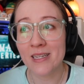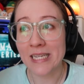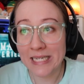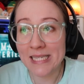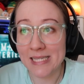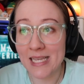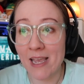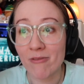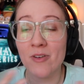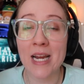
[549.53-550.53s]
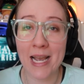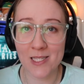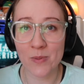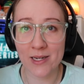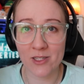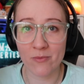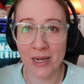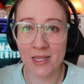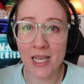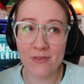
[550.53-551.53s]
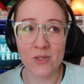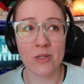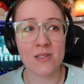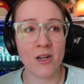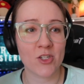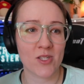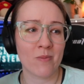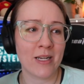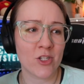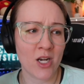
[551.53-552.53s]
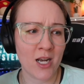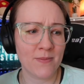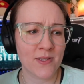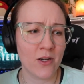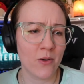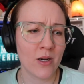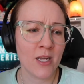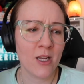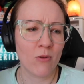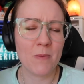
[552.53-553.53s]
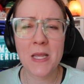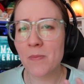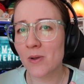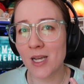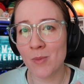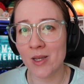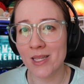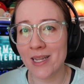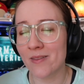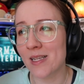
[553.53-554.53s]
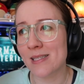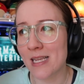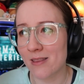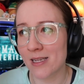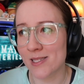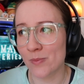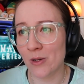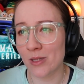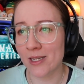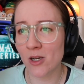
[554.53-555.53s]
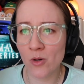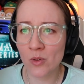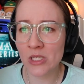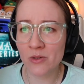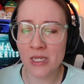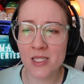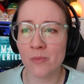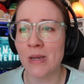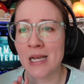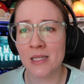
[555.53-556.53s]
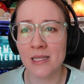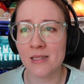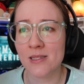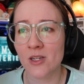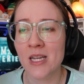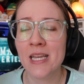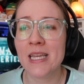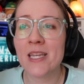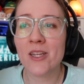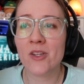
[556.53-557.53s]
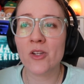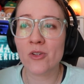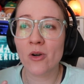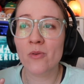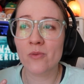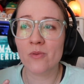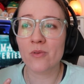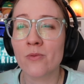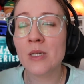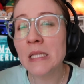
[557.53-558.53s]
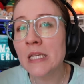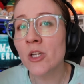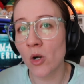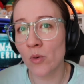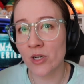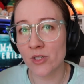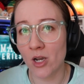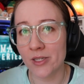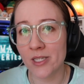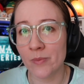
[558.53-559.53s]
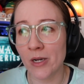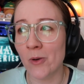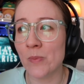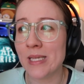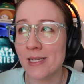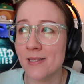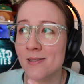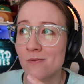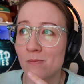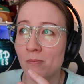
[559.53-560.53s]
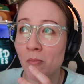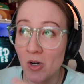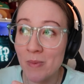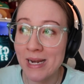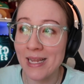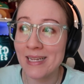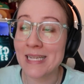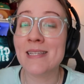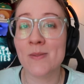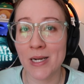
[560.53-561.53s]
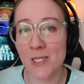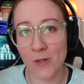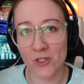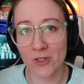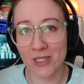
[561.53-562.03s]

It is every aspect of my life, so it's not just my job. So when people come online and they say things about like, oh, well, you need to balance, you don't really know what you're talking about because mermaiding is my special